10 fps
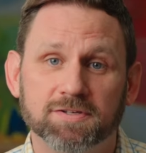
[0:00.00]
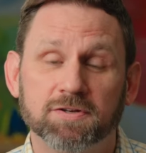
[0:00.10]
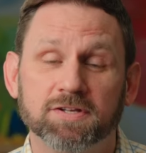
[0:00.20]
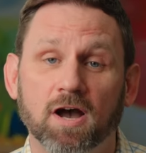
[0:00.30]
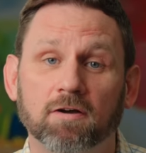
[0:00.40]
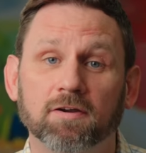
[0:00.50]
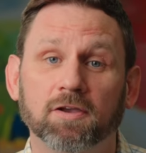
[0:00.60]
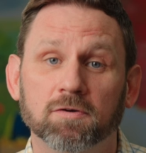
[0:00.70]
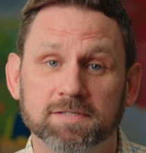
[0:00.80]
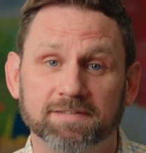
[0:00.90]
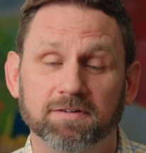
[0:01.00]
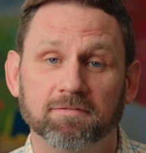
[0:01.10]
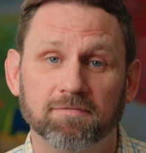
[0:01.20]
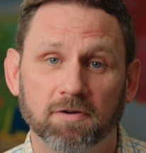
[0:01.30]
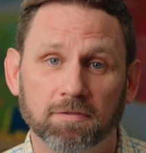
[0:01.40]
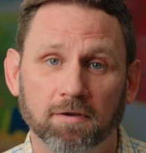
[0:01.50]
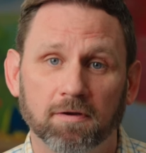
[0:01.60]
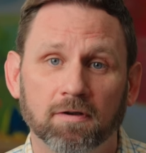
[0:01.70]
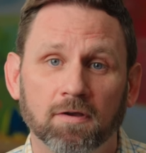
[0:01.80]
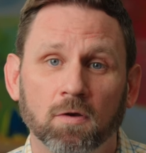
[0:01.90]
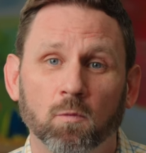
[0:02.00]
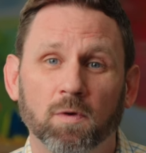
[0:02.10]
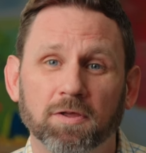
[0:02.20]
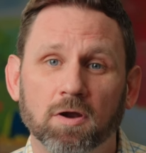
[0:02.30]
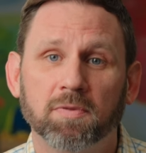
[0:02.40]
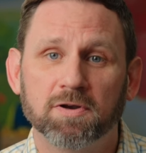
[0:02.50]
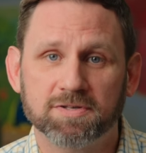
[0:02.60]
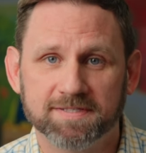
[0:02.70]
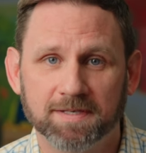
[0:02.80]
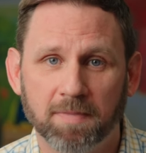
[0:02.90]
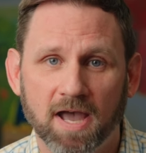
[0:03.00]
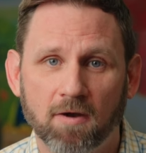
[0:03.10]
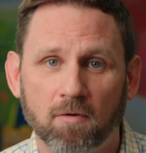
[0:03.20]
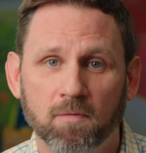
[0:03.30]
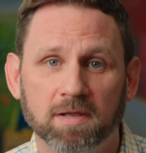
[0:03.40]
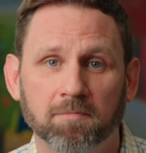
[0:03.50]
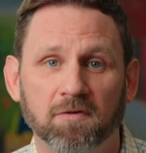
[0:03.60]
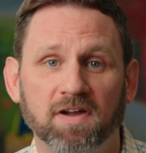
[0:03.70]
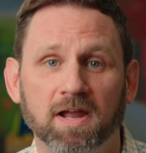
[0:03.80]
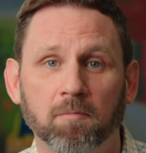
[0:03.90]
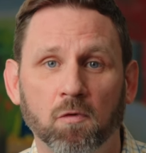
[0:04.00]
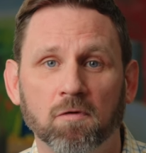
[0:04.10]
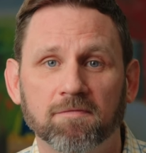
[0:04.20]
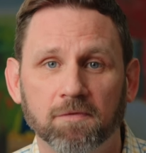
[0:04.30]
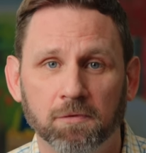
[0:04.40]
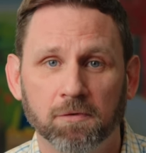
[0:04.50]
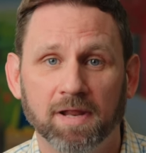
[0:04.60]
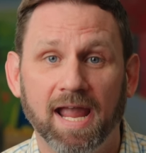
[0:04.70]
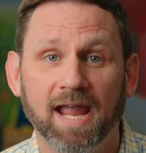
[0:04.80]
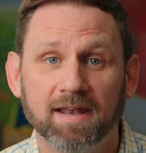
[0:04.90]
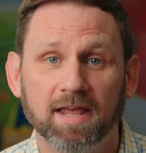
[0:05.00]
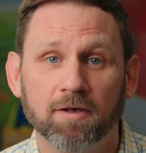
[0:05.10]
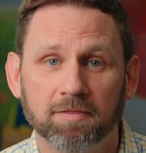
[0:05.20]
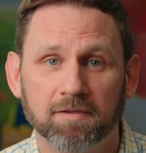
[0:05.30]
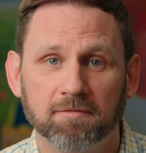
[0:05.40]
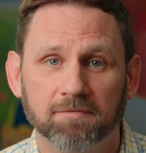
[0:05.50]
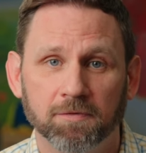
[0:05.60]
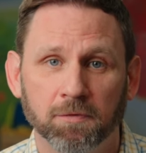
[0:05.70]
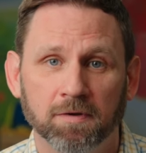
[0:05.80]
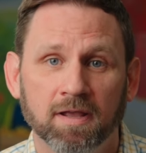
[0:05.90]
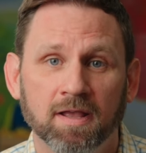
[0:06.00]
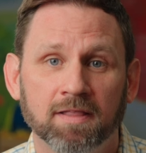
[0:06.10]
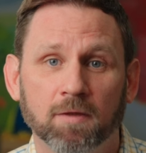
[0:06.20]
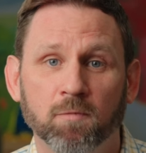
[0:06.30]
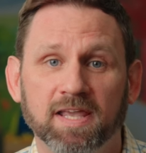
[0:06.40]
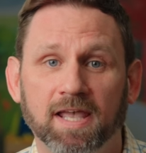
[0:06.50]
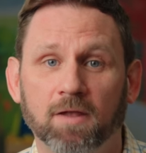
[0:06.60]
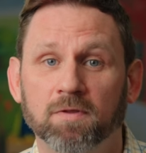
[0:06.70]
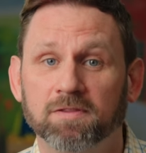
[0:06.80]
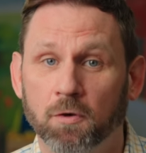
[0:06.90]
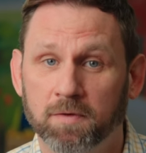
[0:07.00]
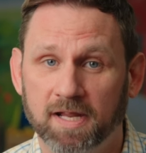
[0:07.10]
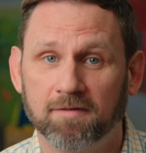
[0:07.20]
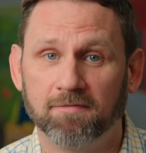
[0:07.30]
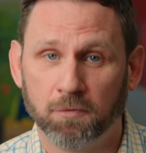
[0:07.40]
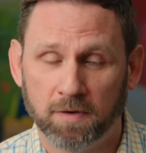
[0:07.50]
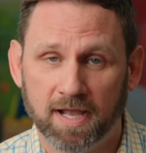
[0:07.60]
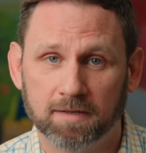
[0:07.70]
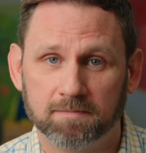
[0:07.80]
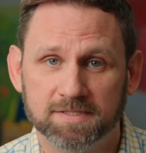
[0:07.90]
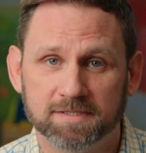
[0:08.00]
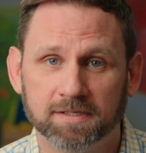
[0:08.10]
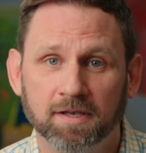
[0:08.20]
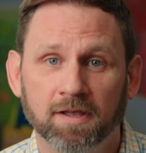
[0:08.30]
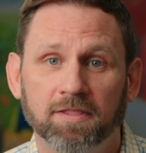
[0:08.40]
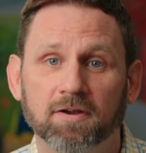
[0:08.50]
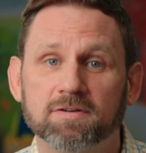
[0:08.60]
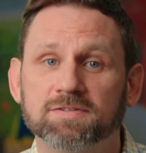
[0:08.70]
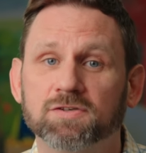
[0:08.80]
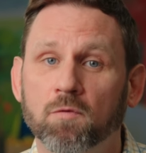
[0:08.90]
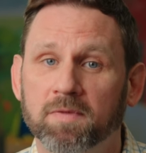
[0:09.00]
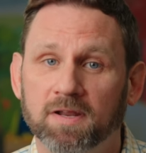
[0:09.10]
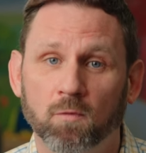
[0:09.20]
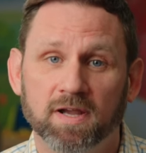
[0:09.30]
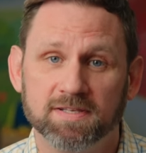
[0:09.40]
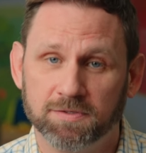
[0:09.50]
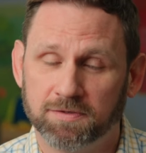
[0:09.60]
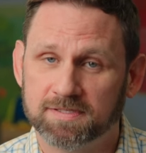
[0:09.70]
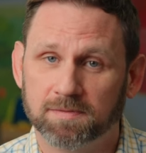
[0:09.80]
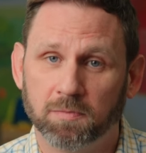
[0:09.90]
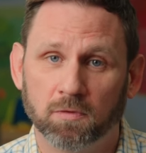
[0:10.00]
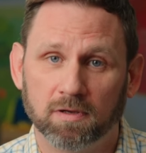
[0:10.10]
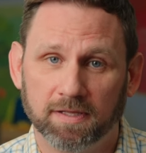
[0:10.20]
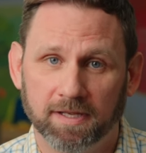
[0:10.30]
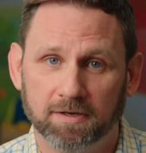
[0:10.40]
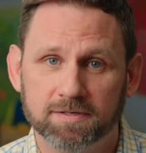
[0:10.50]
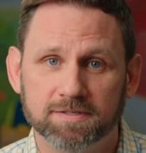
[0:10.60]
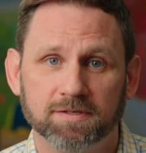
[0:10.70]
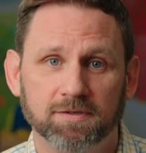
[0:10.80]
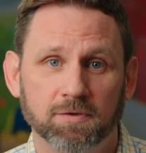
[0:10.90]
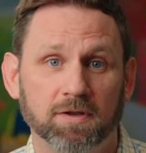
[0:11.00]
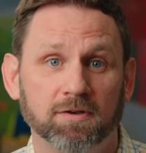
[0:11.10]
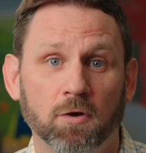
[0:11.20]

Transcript: your dollar goes even further. With our purchasing power, we can provide more food and healthier food than we can with donated food items. There are so many ways you can support Gleaners. You can